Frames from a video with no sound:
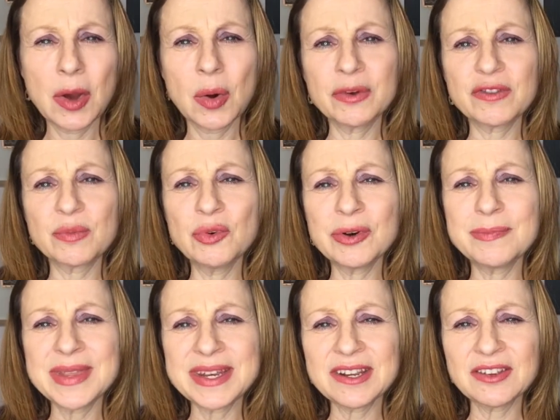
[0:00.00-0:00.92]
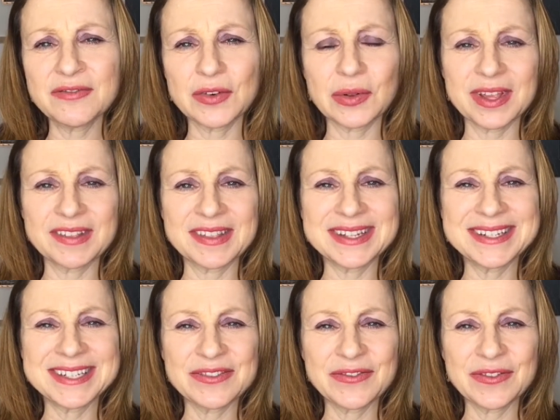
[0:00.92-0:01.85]
What's more meaningful is the
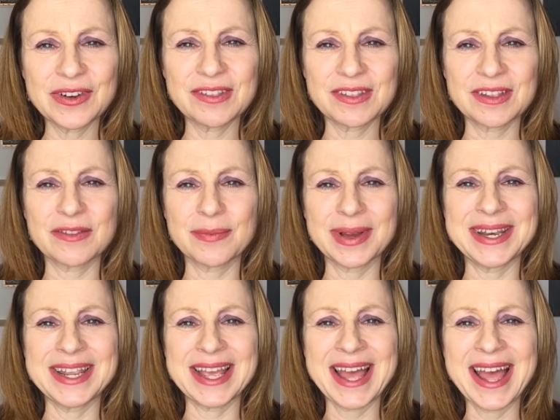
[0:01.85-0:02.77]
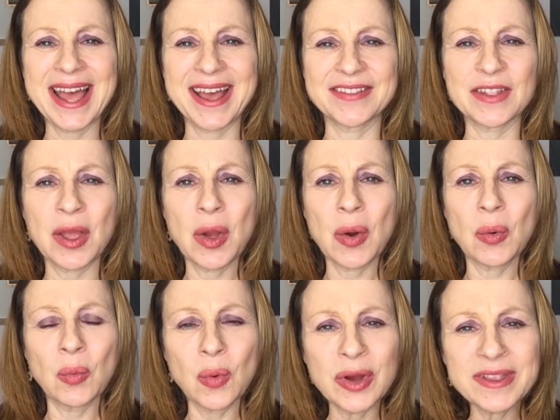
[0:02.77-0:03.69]
difference this money has
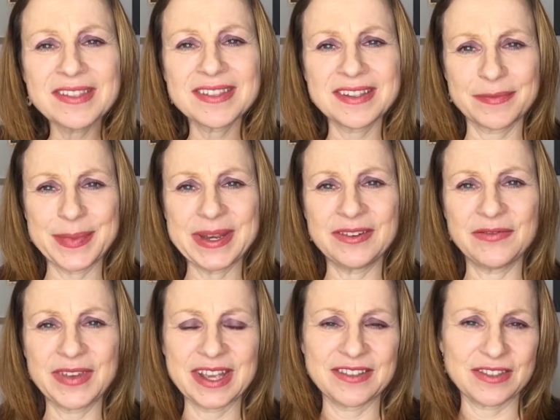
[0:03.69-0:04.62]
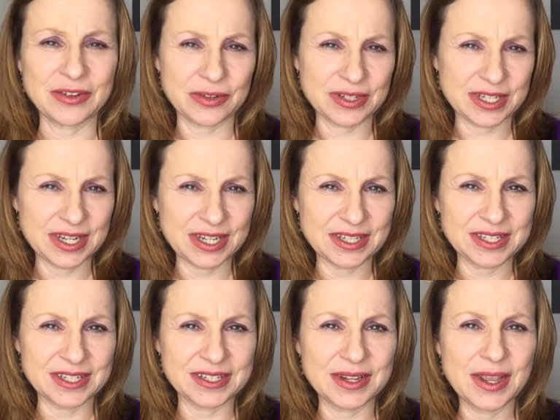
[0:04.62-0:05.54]
once it's been invested or
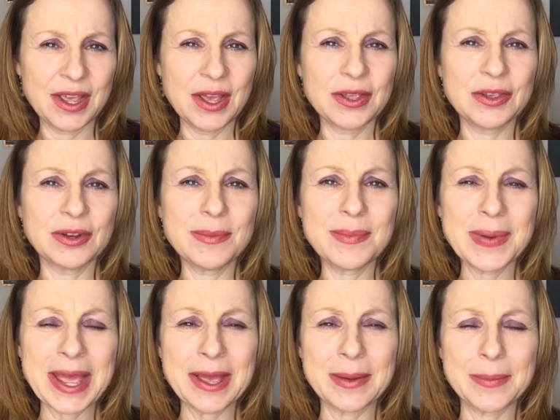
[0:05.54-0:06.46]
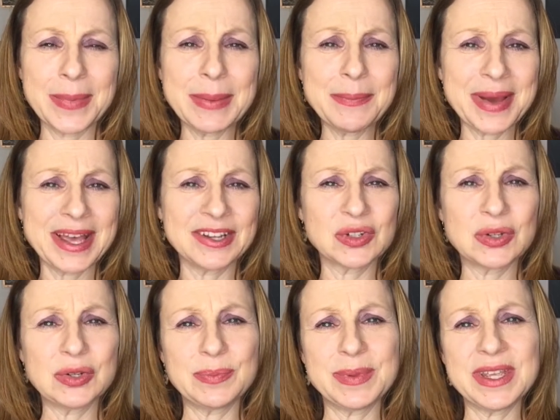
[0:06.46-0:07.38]
donated. Your impact
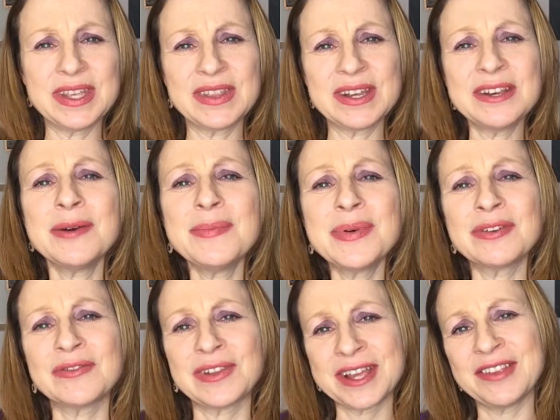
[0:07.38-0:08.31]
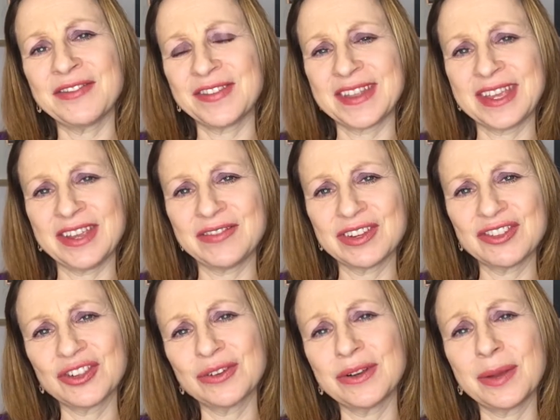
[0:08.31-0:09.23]
could be the number of lives saved,
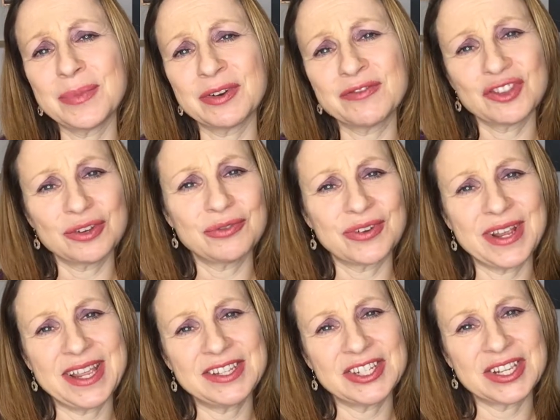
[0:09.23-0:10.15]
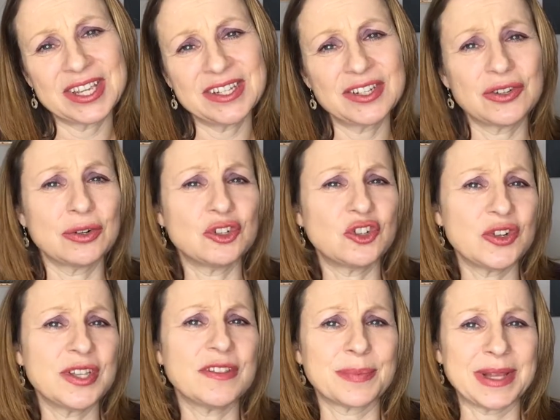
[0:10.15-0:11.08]
number of children educated, or
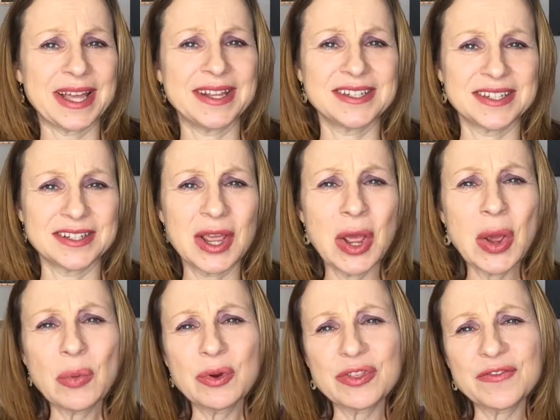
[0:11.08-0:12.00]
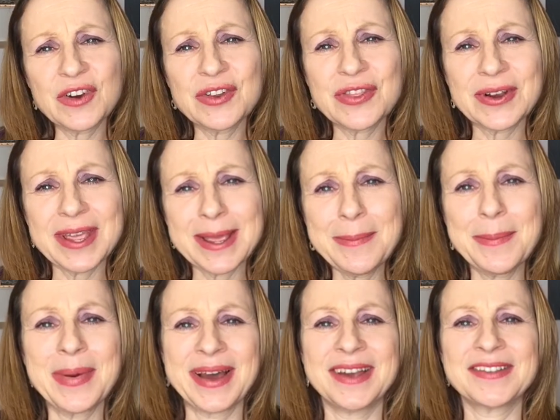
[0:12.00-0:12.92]
trees planted, with further
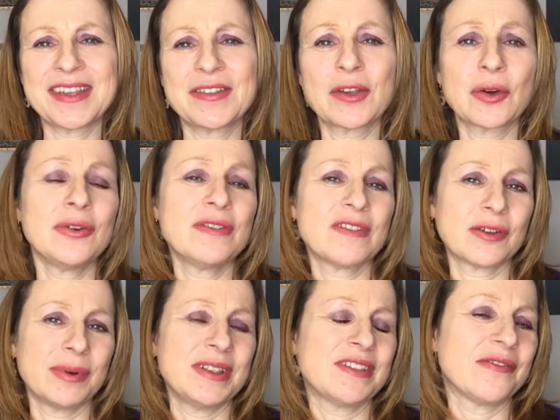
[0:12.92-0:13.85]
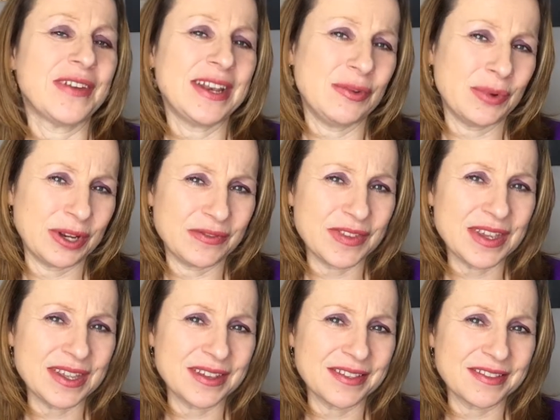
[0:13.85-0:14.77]
impacts as a consequence of any one of
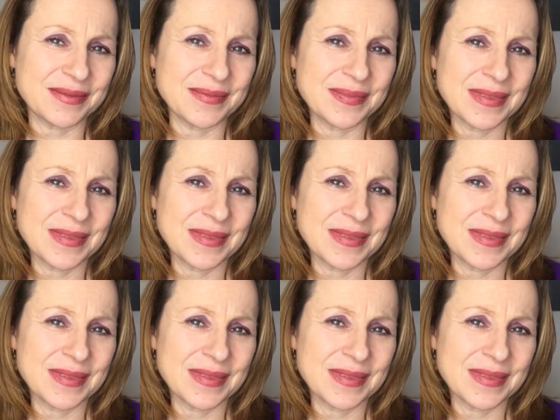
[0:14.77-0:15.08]
these.